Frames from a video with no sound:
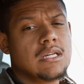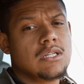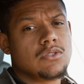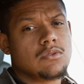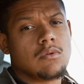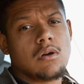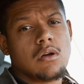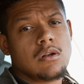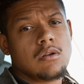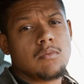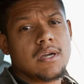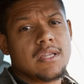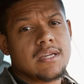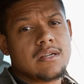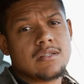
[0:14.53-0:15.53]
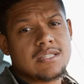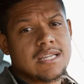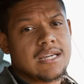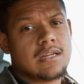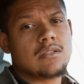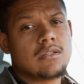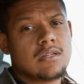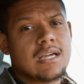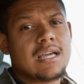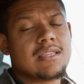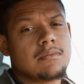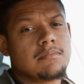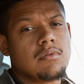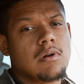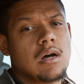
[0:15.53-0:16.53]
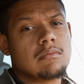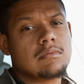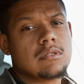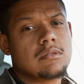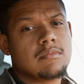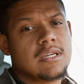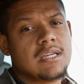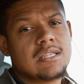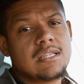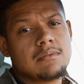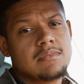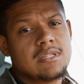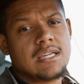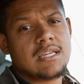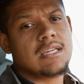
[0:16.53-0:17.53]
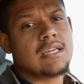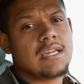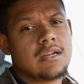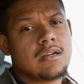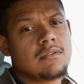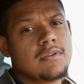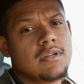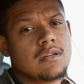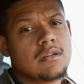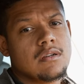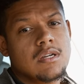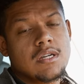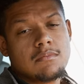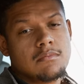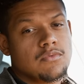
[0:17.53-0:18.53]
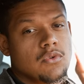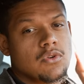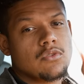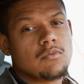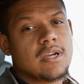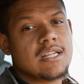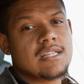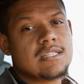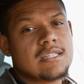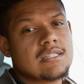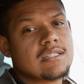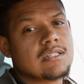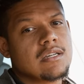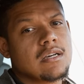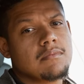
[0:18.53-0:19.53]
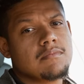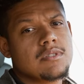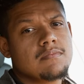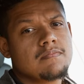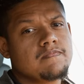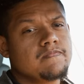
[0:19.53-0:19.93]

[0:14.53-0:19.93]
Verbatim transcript: So we're on our way there to take a look at the problem, get them taken care of here before the rainy season comes.